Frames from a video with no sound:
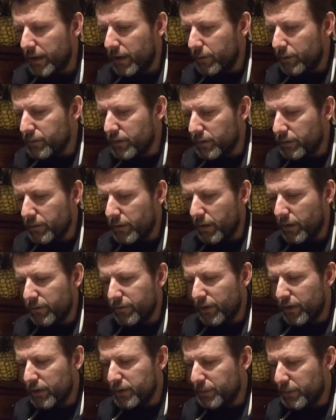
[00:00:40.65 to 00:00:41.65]
I was going. I've
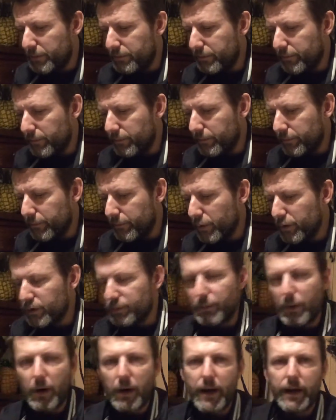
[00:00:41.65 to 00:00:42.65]
lost me. My,
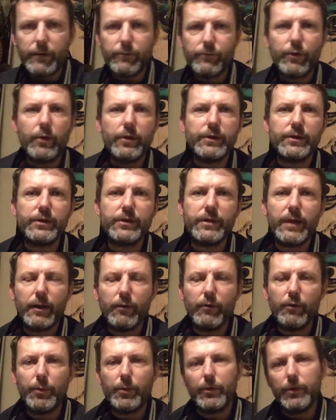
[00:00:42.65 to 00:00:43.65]
my handwriting's
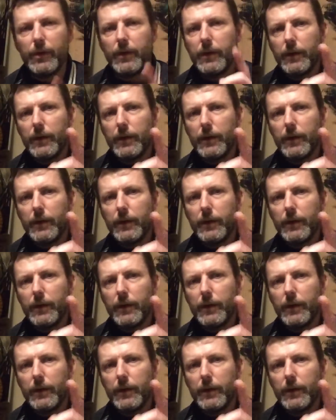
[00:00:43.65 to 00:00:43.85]
terrible.